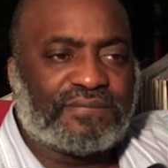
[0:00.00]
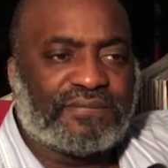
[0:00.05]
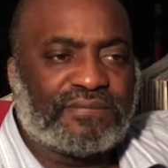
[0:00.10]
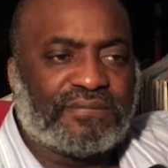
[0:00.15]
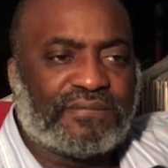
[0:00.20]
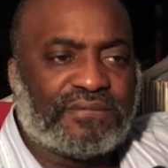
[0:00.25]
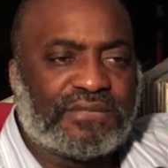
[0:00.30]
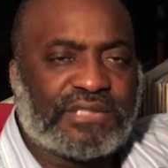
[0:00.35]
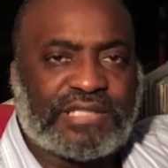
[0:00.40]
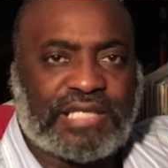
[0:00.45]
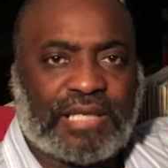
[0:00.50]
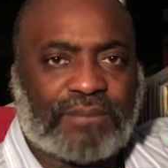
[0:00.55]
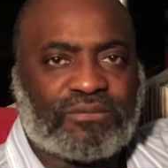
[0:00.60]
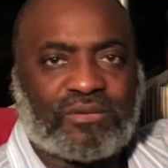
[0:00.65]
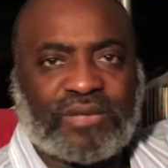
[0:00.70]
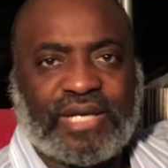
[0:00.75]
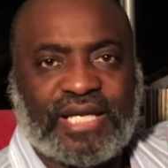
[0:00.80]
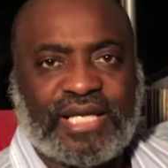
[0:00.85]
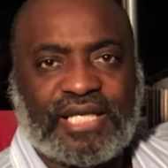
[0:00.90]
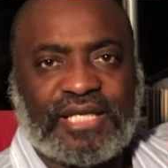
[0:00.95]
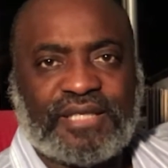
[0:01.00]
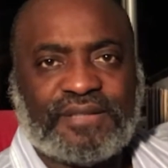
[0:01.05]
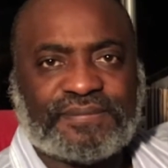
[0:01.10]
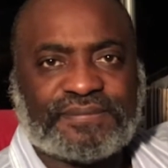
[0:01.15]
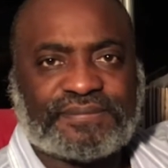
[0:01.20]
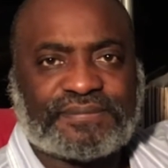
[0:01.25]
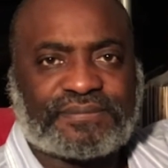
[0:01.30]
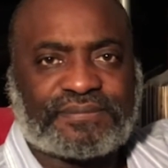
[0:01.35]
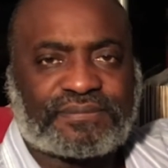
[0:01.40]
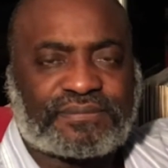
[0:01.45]
separating.
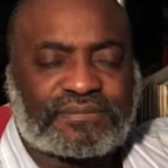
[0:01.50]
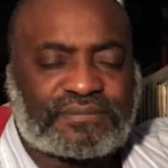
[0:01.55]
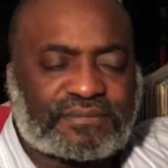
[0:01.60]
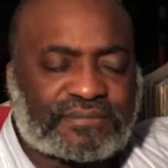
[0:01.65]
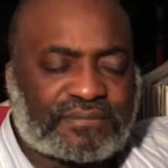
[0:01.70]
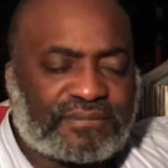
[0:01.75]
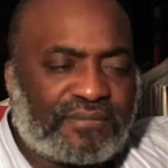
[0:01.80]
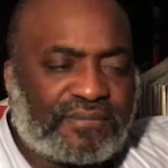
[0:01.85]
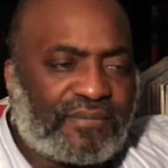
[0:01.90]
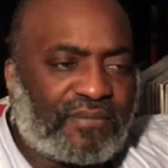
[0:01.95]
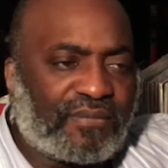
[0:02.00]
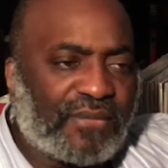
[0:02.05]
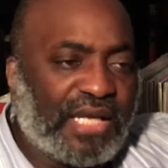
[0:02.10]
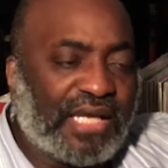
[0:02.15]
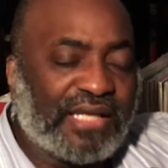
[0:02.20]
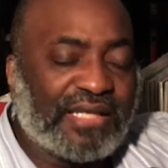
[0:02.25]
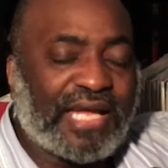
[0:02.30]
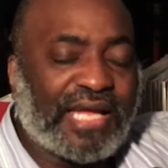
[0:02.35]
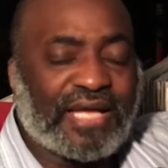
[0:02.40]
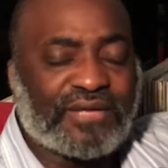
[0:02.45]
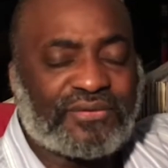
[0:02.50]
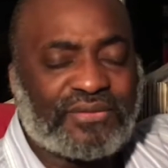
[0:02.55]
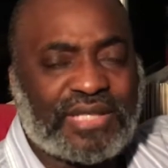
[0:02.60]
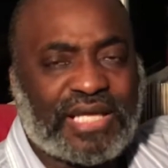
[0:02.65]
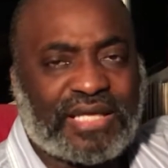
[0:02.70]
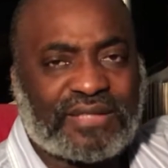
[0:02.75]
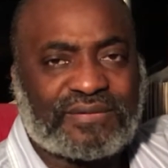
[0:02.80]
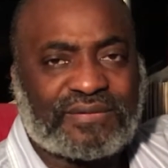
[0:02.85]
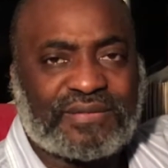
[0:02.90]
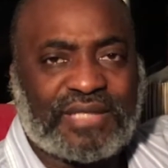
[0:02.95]
And actually
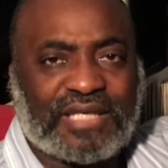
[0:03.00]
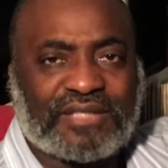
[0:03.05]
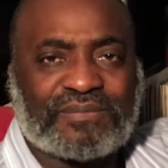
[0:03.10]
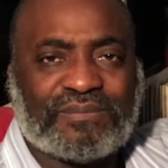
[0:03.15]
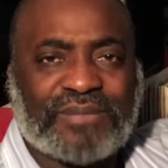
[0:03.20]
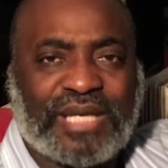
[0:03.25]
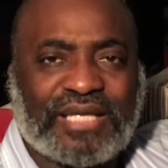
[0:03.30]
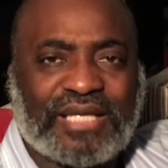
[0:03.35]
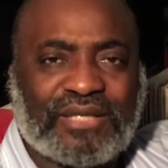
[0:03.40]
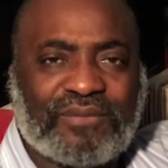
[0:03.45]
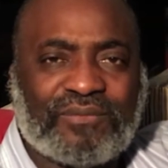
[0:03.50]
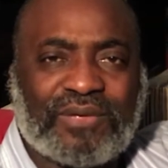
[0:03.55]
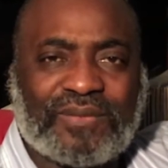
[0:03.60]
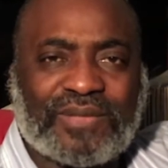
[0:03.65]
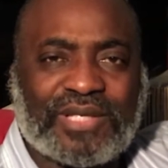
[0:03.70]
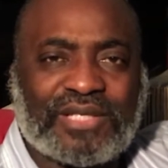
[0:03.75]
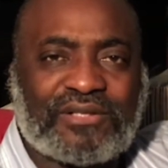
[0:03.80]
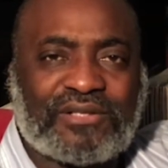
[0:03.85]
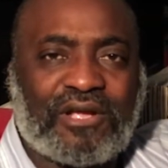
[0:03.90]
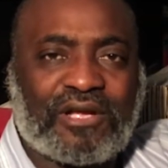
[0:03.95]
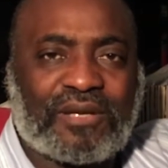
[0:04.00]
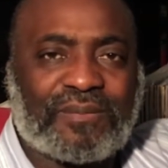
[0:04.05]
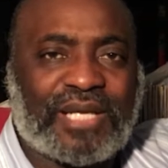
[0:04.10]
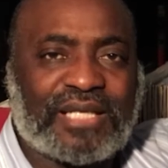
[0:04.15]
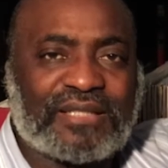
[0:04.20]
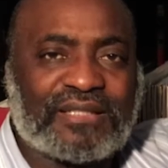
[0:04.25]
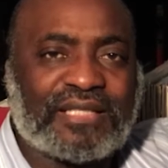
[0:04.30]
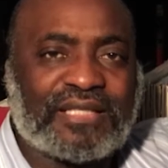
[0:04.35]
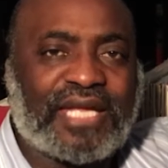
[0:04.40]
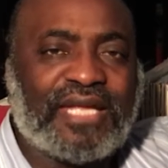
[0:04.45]
that's mainly what I'm going to talk about
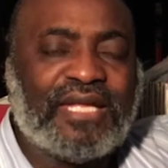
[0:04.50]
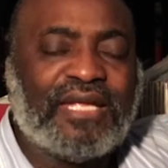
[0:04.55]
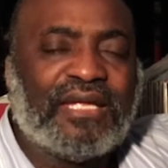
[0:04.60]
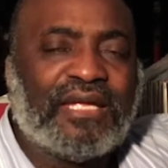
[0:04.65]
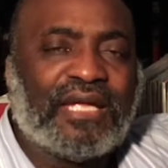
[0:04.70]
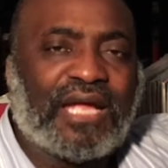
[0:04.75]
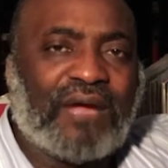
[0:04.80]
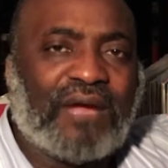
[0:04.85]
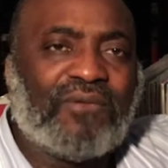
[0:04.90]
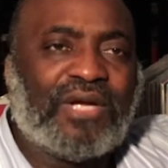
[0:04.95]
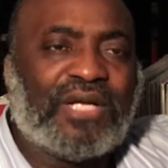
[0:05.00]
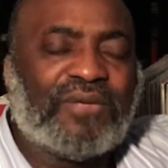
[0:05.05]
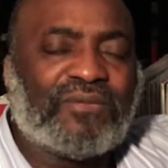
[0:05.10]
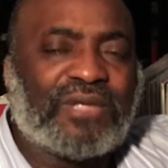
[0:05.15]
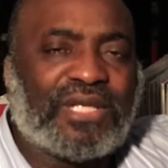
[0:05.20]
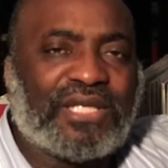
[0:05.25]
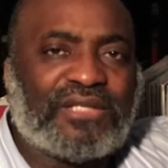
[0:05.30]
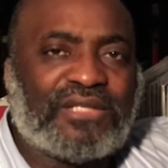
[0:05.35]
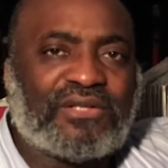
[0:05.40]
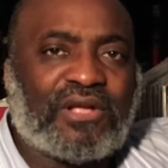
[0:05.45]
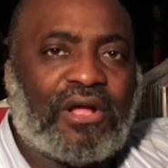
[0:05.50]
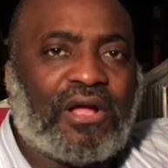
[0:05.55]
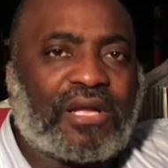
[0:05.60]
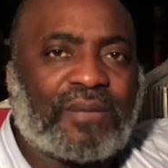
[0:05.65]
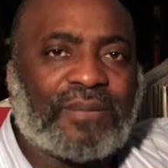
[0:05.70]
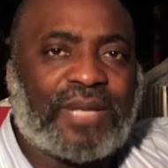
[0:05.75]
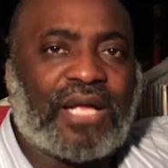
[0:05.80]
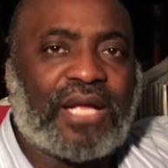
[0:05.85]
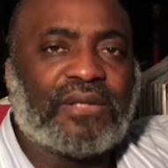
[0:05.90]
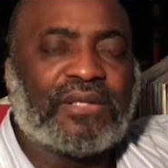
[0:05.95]
today. I want to really talk
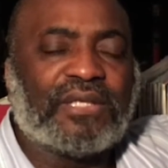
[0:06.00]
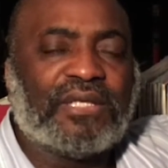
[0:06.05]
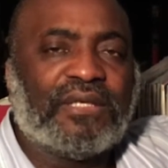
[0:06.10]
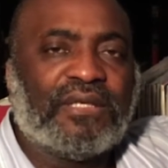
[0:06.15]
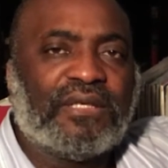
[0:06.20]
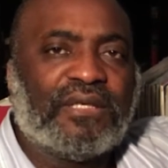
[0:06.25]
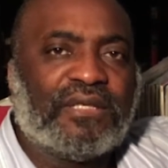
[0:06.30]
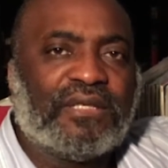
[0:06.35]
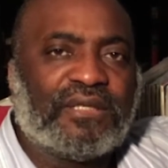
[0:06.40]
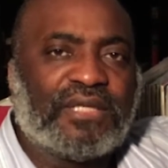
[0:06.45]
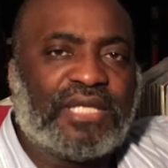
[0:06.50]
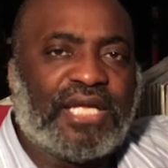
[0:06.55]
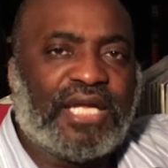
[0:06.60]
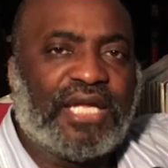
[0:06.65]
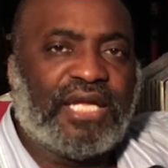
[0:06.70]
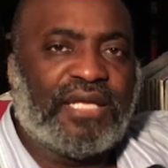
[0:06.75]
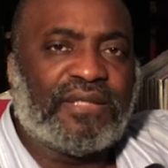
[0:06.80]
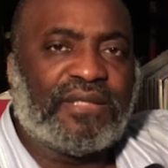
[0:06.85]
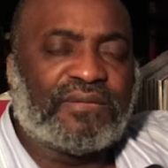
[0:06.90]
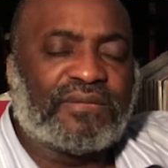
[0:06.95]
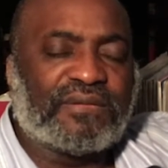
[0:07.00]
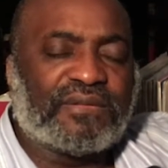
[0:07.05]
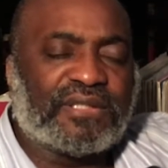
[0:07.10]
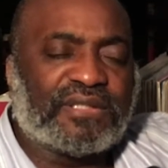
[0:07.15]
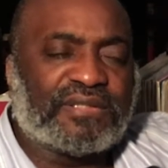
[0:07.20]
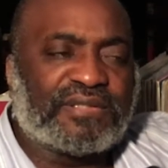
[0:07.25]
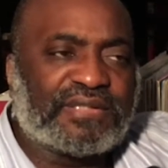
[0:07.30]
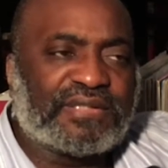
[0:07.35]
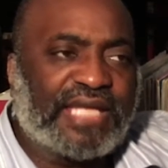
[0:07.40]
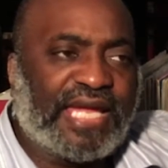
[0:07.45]
about the
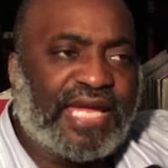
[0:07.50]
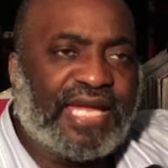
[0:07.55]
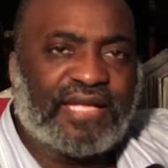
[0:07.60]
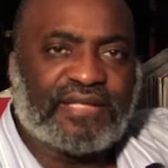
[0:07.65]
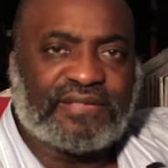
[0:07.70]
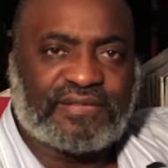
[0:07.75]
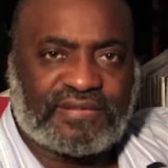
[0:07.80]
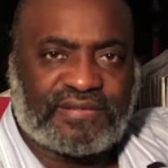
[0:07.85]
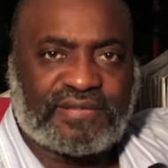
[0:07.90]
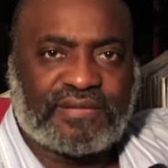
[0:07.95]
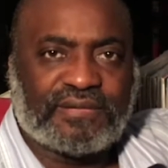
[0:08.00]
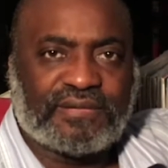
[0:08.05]
stance